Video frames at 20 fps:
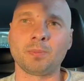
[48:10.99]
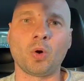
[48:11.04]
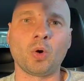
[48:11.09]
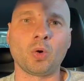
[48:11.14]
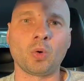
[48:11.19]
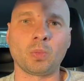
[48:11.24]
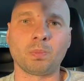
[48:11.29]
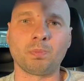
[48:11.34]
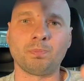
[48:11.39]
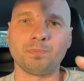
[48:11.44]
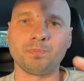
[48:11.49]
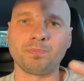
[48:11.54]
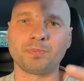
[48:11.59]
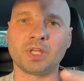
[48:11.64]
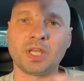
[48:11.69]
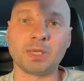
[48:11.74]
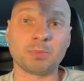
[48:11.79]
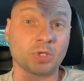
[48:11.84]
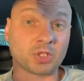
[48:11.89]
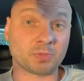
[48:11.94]
Or
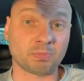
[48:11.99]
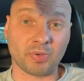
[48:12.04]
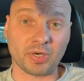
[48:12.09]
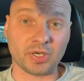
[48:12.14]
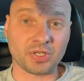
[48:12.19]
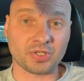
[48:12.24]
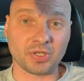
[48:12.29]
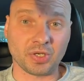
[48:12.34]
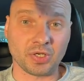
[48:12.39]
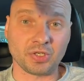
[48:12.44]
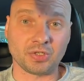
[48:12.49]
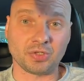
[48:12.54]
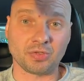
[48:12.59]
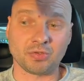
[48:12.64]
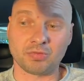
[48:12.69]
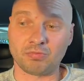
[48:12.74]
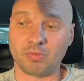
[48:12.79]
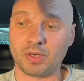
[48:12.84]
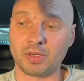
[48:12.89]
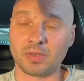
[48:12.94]
gearbox pressure
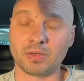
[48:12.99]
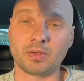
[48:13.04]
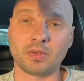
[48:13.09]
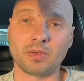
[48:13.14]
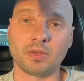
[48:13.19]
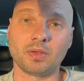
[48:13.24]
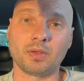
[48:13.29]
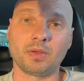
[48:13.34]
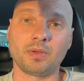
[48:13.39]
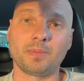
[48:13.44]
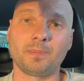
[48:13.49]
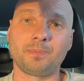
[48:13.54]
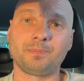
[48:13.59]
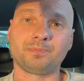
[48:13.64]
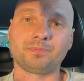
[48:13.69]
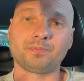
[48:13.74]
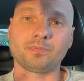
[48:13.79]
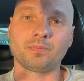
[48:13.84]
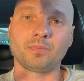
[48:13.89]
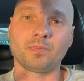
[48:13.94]
issues, right?
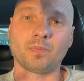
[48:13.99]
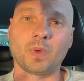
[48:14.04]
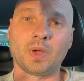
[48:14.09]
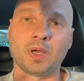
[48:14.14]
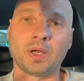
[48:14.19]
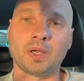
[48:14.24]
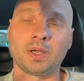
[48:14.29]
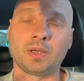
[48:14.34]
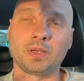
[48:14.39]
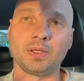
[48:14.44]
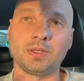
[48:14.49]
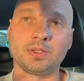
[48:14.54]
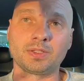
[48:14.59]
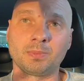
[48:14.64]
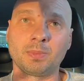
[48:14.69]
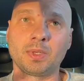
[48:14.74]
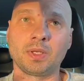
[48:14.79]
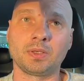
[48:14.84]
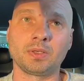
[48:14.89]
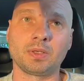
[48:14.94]
Where
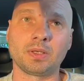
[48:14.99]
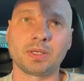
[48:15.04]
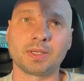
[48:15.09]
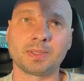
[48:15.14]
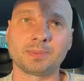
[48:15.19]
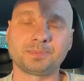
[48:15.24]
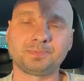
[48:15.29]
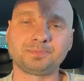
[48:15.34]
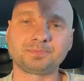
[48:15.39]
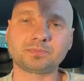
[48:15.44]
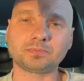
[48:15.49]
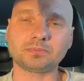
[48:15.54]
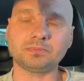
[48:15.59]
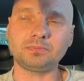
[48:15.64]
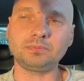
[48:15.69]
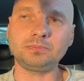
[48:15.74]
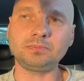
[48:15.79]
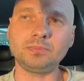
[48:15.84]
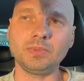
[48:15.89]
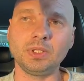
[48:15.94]
intermittently
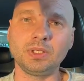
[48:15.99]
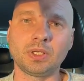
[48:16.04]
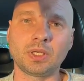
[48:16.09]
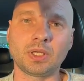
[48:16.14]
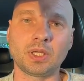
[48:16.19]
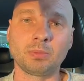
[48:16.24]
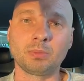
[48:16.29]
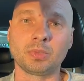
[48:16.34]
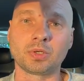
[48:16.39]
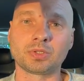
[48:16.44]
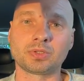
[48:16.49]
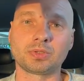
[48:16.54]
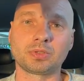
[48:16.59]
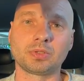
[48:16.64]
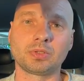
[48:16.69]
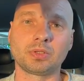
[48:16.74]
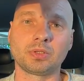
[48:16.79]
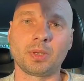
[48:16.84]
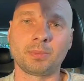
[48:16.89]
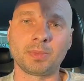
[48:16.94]

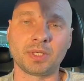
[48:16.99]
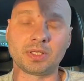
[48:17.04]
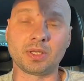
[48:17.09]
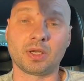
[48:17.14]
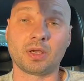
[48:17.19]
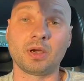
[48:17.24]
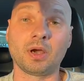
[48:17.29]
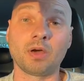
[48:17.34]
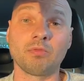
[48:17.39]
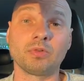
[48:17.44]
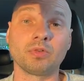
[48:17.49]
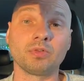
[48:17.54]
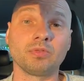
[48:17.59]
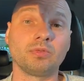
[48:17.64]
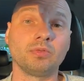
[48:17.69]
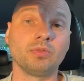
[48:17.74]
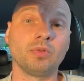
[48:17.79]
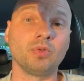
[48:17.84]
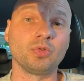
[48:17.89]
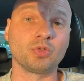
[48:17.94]
the car will
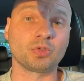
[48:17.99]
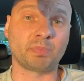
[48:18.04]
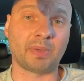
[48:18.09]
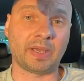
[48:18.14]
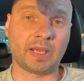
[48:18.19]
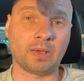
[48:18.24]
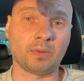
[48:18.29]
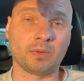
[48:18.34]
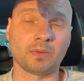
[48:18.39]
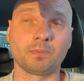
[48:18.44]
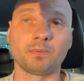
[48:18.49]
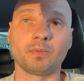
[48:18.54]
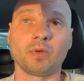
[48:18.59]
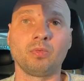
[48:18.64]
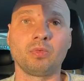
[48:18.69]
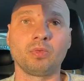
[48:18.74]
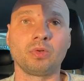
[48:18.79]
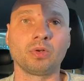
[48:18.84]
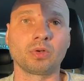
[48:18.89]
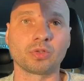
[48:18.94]
lose power
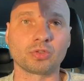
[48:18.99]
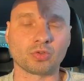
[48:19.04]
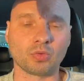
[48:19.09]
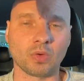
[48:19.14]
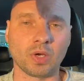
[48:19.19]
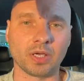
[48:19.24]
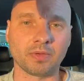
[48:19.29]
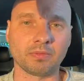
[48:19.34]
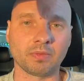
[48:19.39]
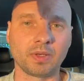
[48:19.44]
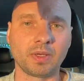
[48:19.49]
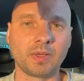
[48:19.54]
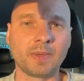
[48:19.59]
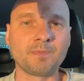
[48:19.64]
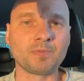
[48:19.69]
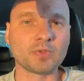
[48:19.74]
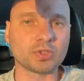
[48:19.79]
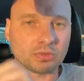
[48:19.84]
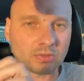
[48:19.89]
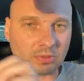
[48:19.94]
and would not drive.
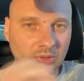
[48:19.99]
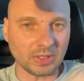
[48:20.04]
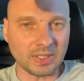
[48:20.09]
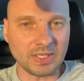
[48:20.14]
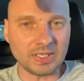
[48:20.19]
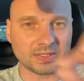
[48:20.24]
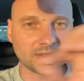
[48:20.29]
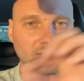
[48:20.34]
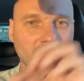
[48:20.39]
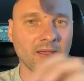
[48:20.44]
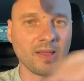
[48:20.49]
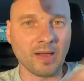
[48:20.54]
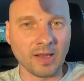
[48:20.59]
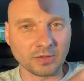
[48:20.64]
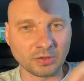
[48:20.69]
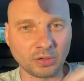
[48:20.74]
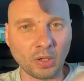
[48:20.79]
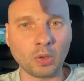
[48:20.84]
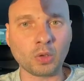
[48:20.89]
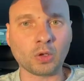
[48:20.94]
So at least they
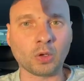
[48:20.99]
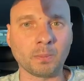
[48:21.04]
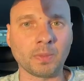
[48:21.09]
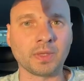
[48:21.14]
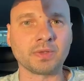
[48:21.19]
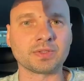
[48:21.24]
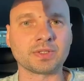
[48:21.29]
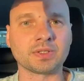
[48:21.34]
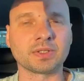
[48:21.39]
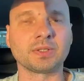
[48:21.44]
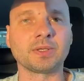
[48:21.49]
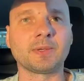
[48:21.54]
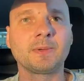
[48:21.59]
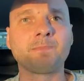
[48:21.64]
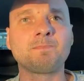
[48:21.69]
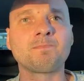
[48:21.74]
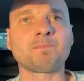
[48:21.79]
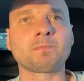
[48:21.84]
are documented.